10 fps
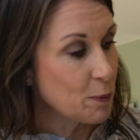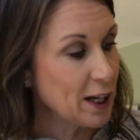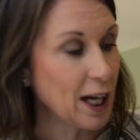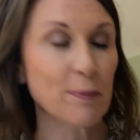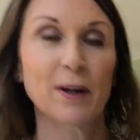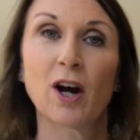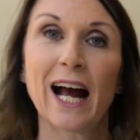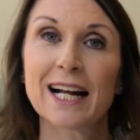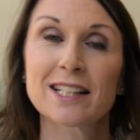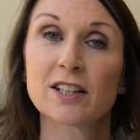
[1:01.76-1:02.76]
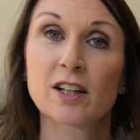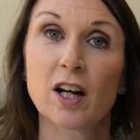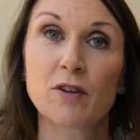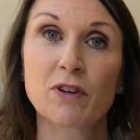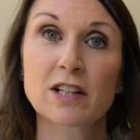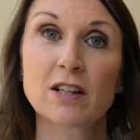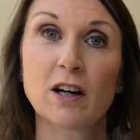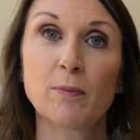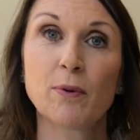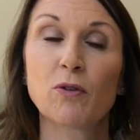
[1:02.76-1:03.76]
pick up an accent colour for
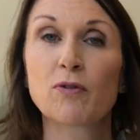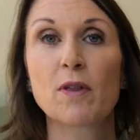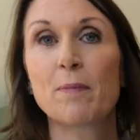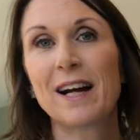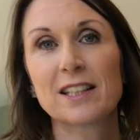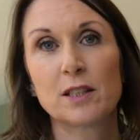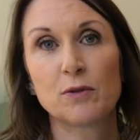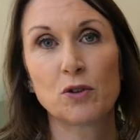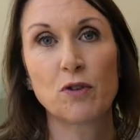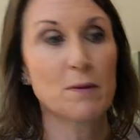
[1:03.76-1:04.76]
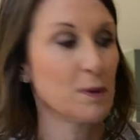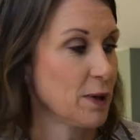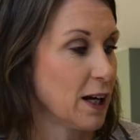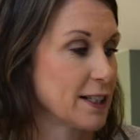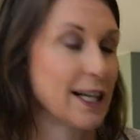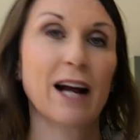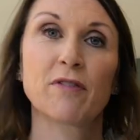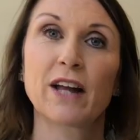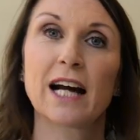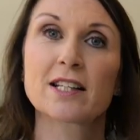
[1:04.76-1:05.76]
example from the pattern of your Roman blind and
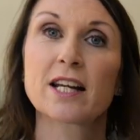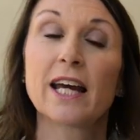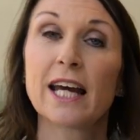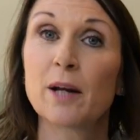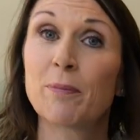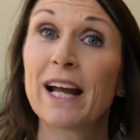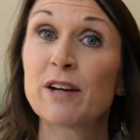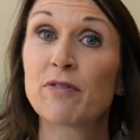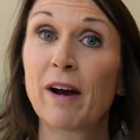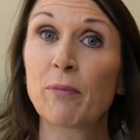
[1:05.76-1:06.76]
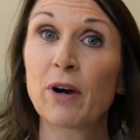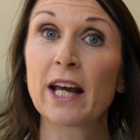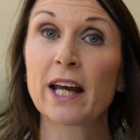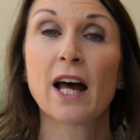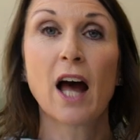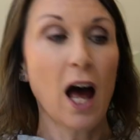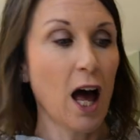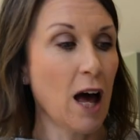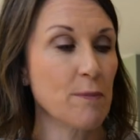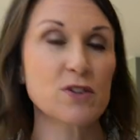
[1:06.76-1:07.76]
have that in a plain fabric,
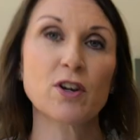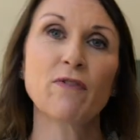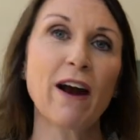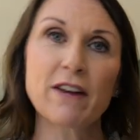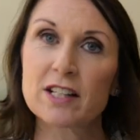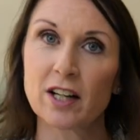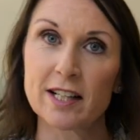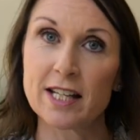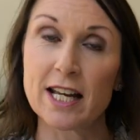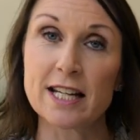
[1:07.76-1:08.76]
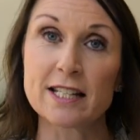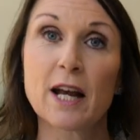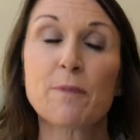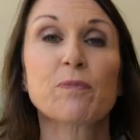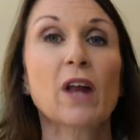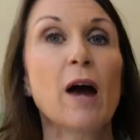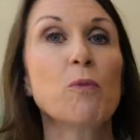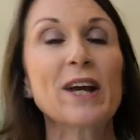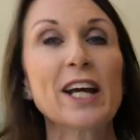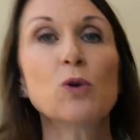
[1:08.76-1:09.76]
so various ideas.
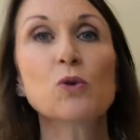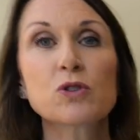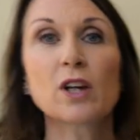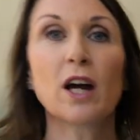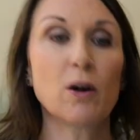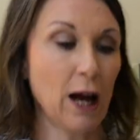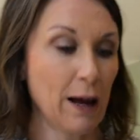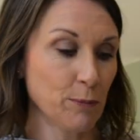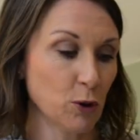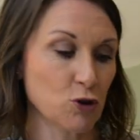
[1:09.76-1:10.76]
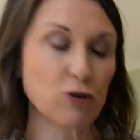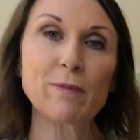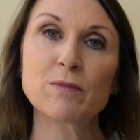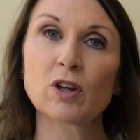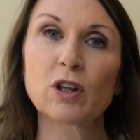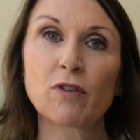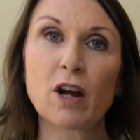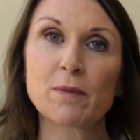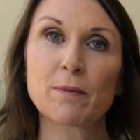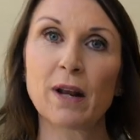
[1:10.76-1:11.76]
We can also put trims on the
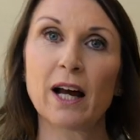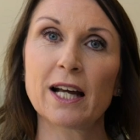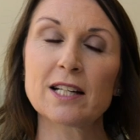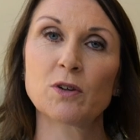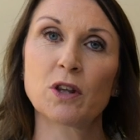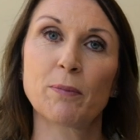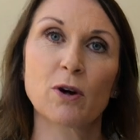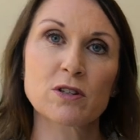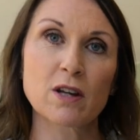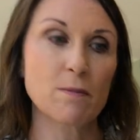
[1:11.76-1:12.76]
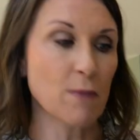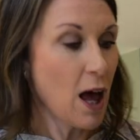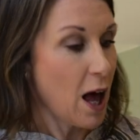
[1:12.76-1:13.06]
Roman blind, so on the bottom